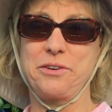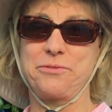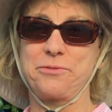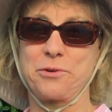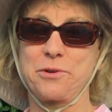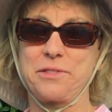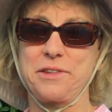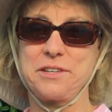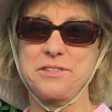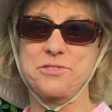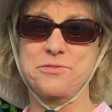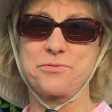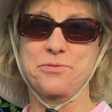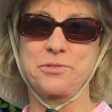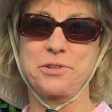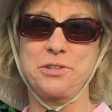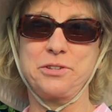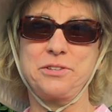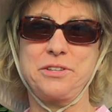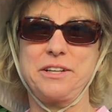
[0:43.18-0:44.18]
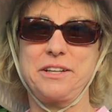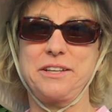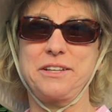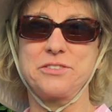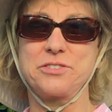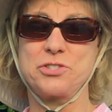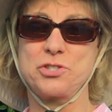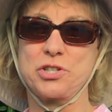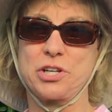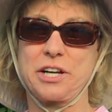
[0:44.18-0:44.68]
for this fruit
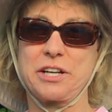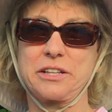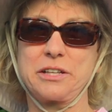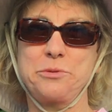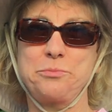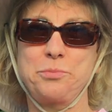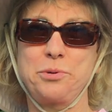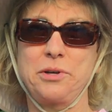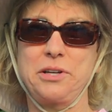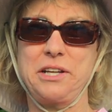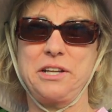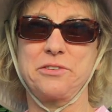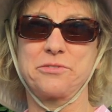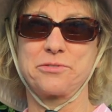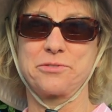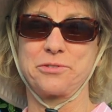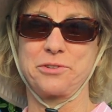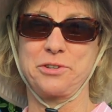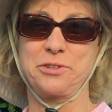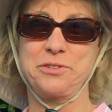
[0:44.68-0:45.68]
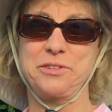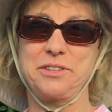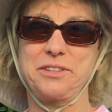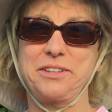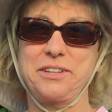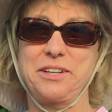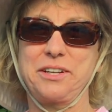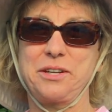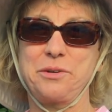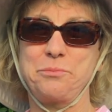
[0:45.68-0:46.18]
is chocolate pudding fruit
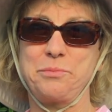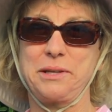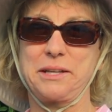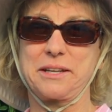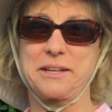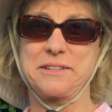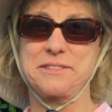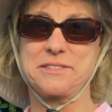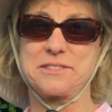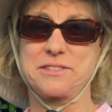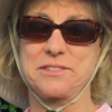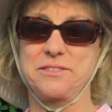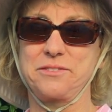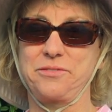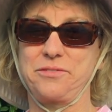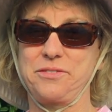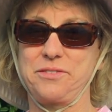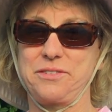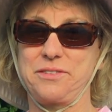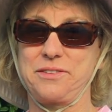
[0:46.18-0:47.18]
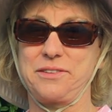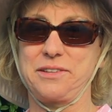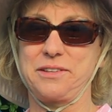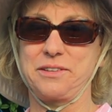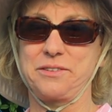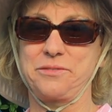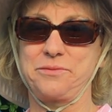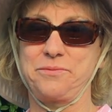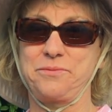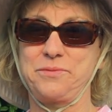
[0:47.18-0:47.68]
because
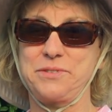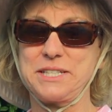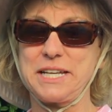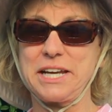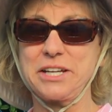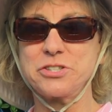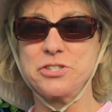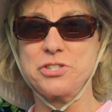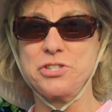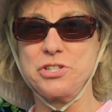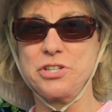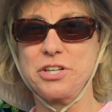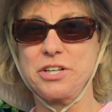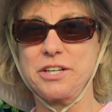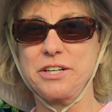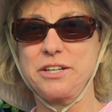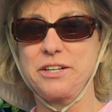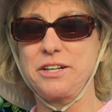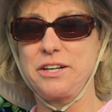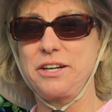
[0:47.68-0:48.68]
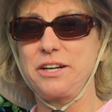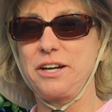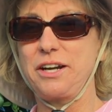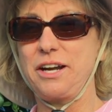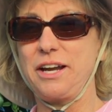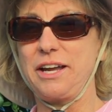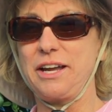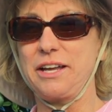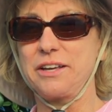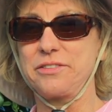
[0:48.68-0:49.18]
the texture
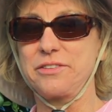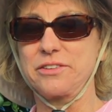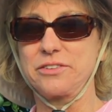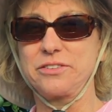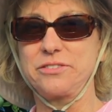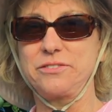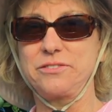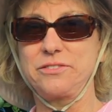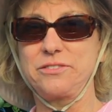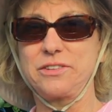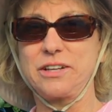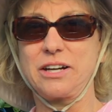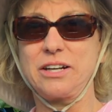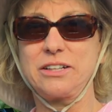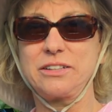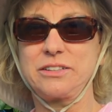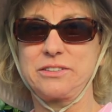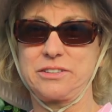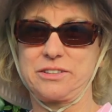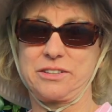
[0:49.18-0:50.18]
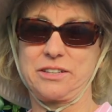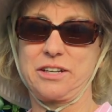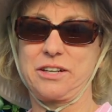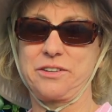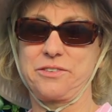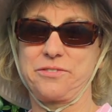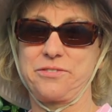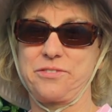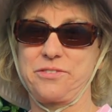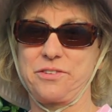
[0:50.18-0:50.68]
and the color
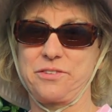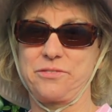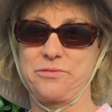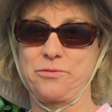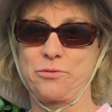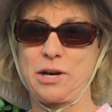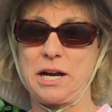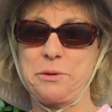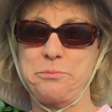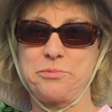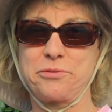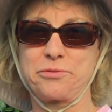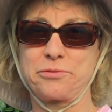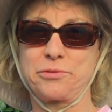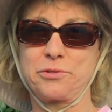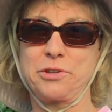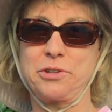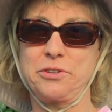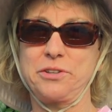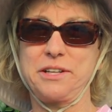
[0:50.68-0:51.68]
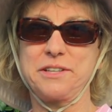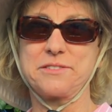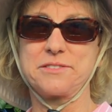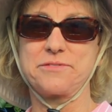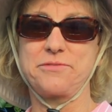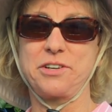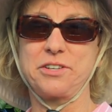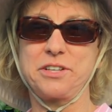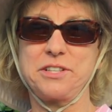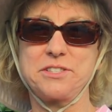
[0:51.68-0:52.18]
of the ripe fruit is
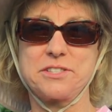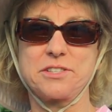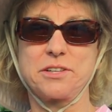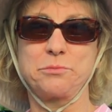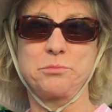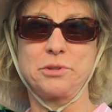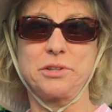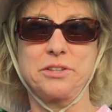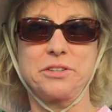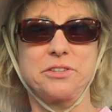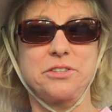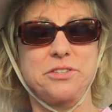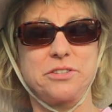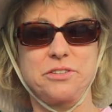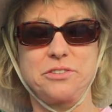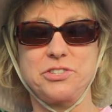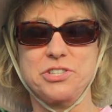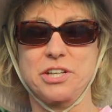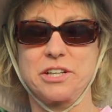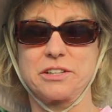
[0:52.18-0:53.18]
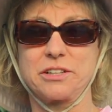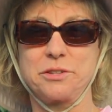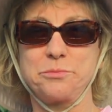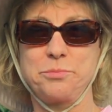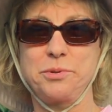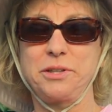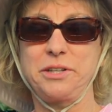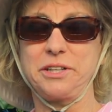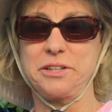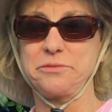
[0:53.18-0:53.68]
very similar to chocolate
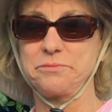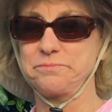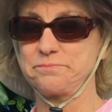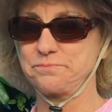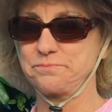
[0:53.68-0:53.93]
pudding.